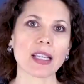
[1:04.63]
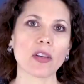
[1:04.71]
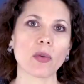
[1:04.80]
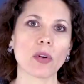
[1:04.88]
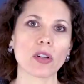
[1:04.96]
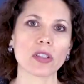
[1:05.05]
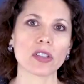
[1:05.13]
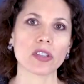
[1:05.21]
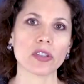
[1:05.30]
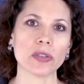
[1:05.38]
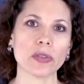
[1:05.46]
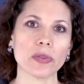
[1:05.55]
in order
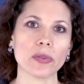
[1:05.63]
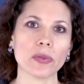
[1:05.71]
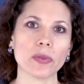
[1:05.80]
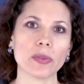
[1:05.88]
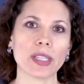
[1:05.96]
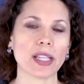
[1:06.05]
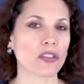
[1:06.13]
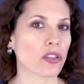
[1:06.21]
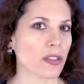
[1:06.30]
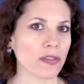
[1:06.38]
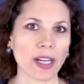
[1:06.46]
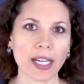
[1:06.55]
to get
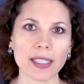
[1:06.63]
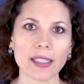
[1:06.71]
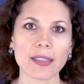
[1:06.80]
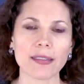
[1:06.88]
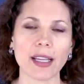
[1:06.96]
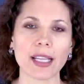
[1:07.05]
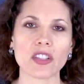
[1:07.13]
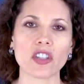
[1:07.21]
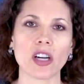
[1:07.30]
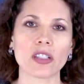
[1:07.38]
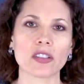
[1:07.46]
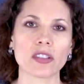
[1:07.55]
certified as
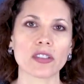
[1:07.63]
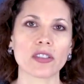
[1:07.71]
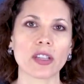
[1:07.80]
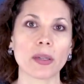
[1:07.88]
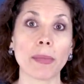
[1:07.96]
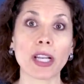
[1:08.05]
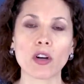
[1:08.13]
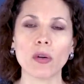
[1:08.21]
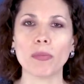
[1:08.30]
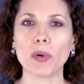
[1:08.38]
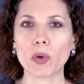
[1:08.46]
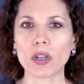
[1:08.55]
doctors. there are medical
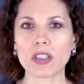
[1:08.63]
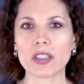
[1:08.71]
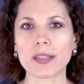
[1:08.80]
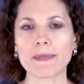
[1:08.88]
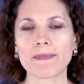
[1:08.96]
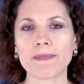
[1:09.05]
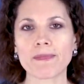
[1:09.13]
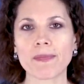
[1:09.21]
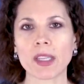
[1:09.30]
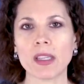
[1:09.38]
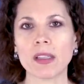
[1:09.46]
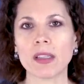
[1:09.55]
boards.
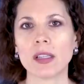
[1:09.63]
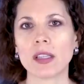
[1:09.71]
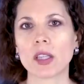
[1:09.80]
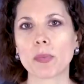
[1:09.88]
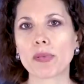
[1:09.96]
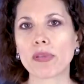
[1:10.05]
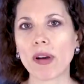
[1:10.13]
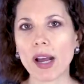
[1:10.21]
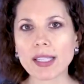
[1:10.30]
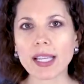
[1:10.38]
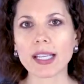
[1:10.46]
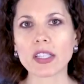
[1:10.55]
The
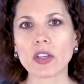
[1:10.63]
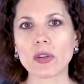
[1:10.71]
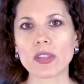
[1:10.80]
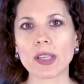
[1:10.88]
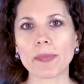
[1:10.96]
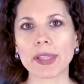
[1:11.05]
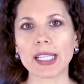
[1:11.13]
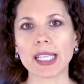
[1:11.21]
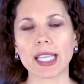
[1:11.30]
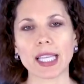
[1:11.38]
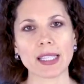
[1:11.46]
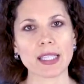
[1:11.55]
process goes something
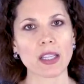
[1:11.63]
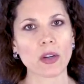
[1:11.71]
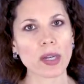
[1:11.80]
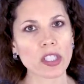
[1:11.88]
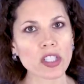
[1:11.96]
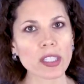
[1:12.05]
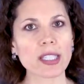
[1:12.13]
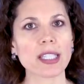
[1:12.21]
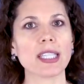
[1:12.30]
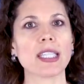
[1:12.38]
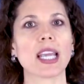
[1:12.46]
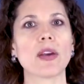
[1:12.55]
like this the questions
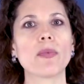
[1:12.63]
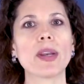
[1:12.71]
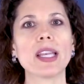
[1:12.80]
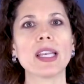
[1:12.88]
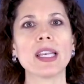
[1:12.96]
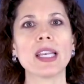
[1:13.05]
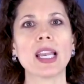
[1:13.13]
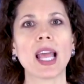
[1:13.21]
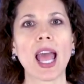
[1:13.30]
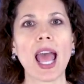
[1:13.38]
need to get written,